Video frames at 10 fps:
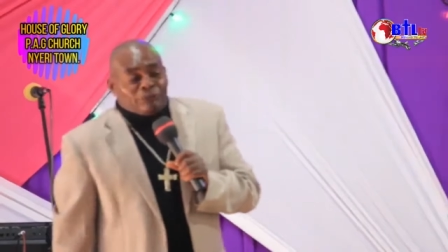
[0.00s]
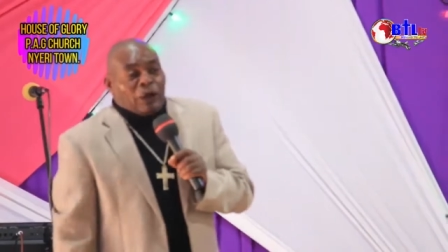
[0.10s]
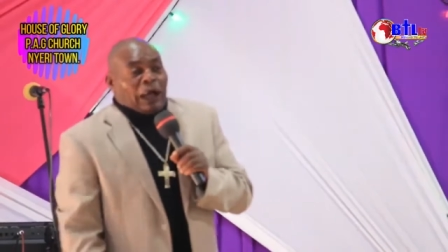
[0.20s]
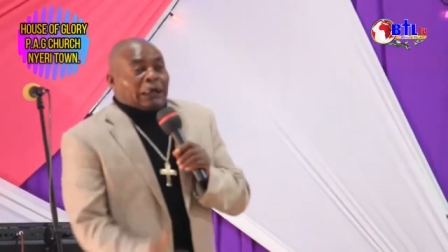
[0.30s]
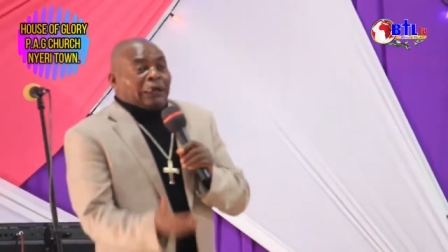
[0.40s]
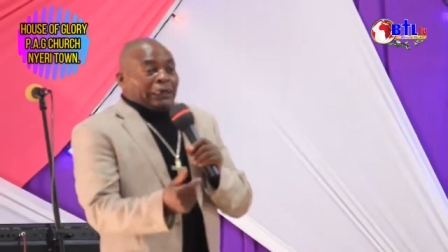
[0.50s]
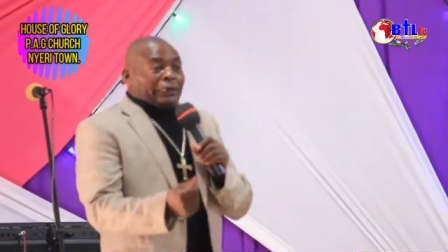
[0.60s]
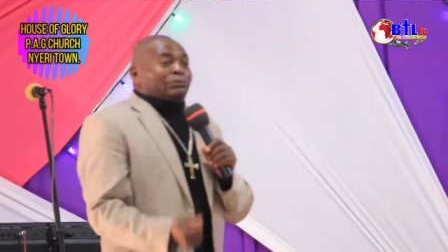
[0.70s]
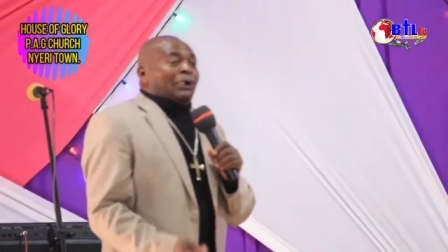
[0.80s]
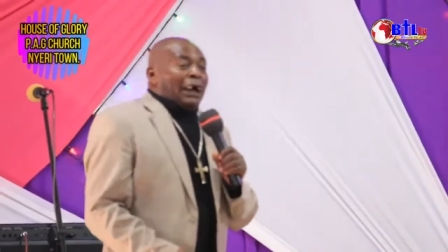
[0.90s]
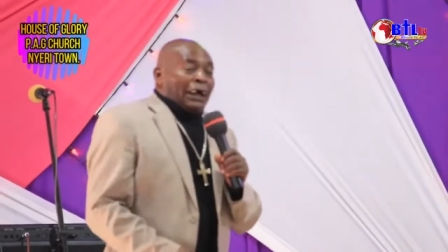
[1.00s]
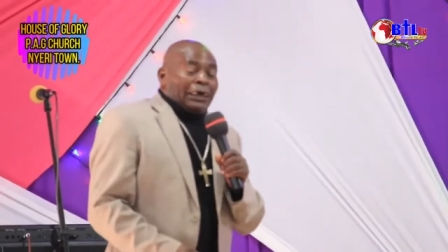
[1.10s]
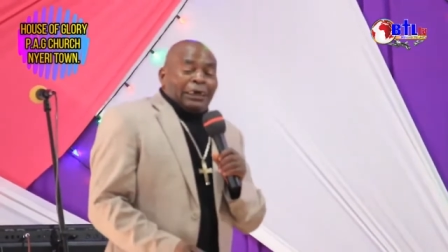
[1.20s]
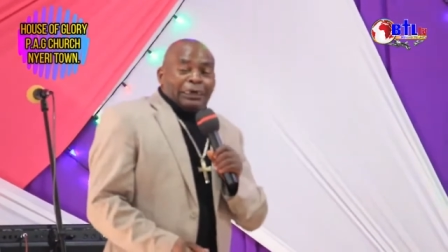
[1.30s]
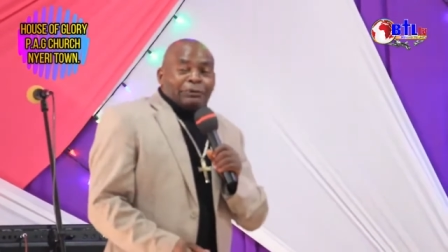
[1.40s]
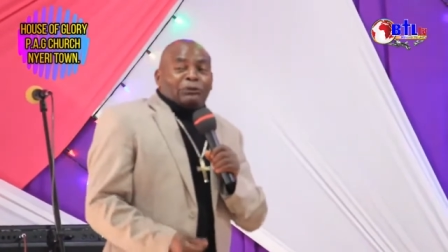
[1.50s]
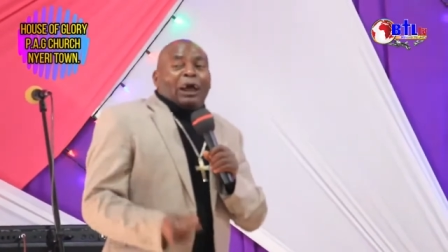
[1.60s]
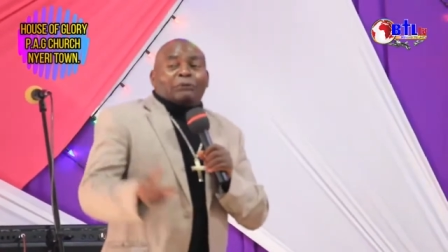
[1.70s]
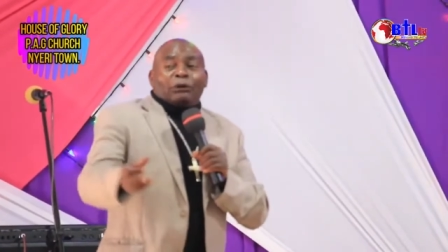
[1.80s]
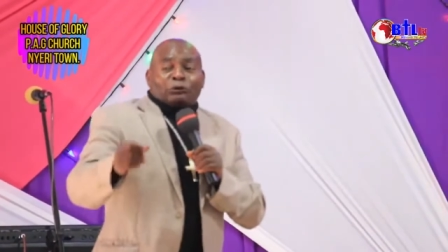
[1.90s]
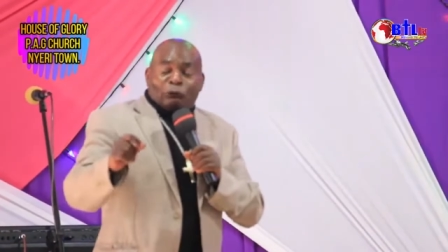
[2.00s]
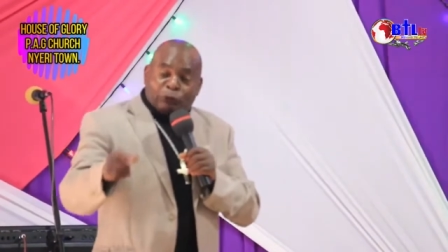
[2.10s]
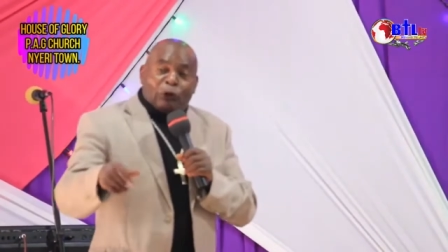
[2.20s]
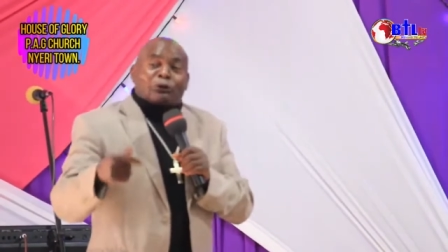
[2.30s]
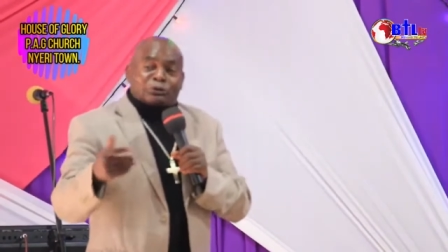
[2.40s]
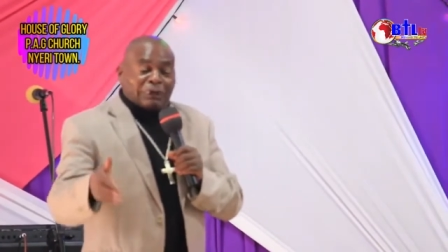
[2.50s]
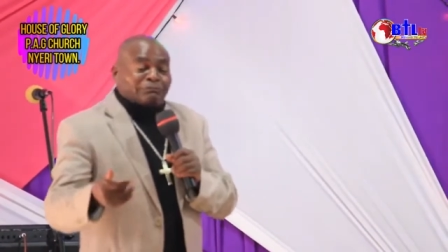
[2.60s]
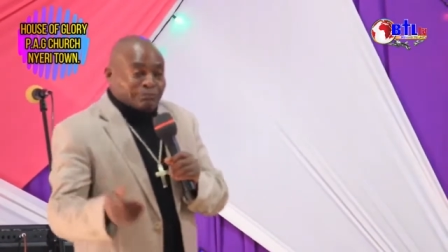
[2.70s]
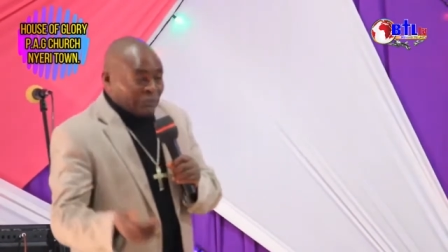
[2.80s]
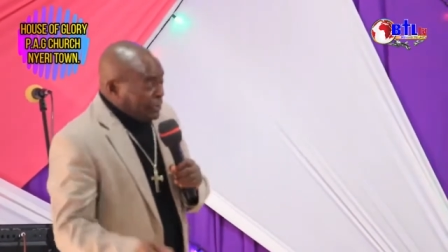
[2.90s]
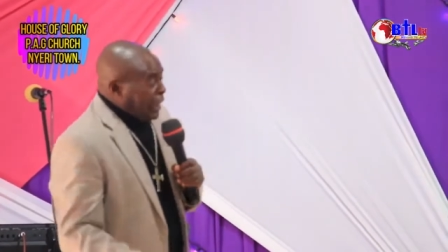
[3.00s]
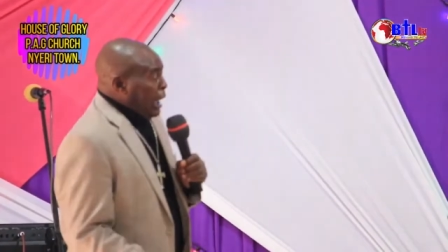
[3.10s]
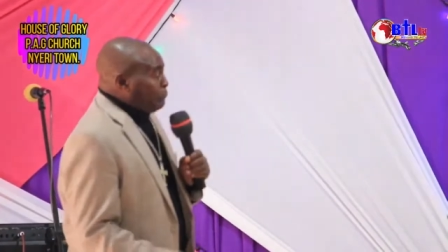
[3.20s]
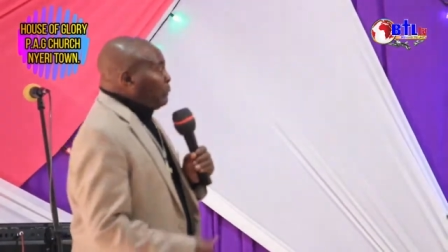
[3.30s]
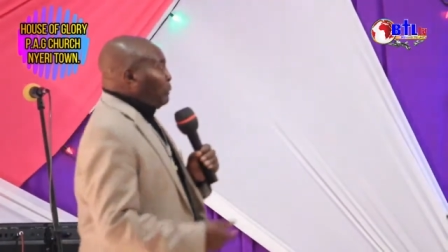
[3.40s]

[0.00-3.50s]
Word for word: If you are, if you are, if you are able to follow some uh,